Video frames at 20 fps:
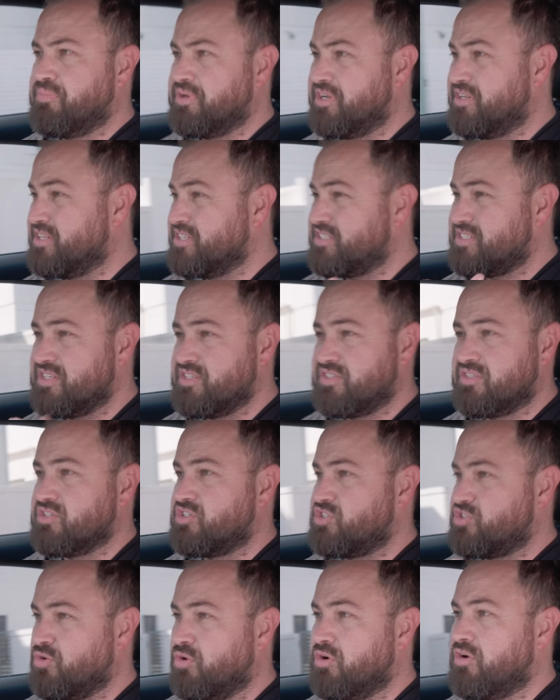But this is the
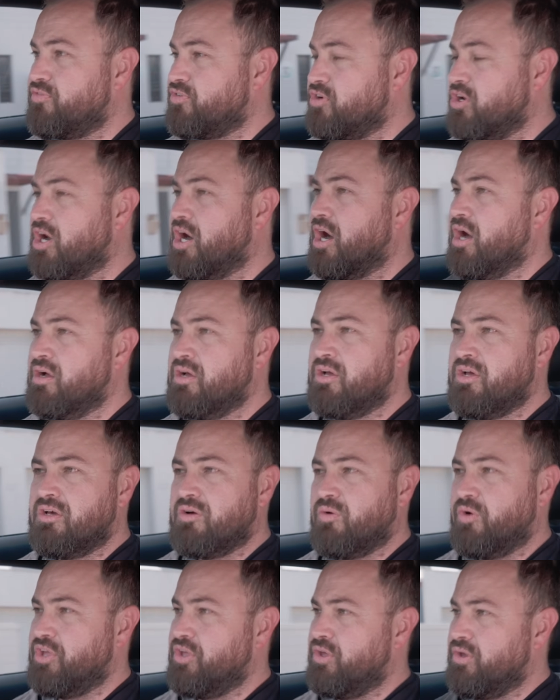sort of car
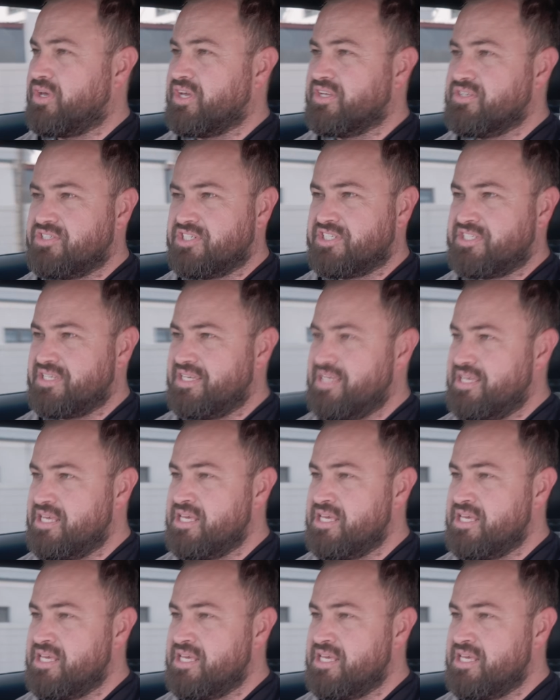where you can just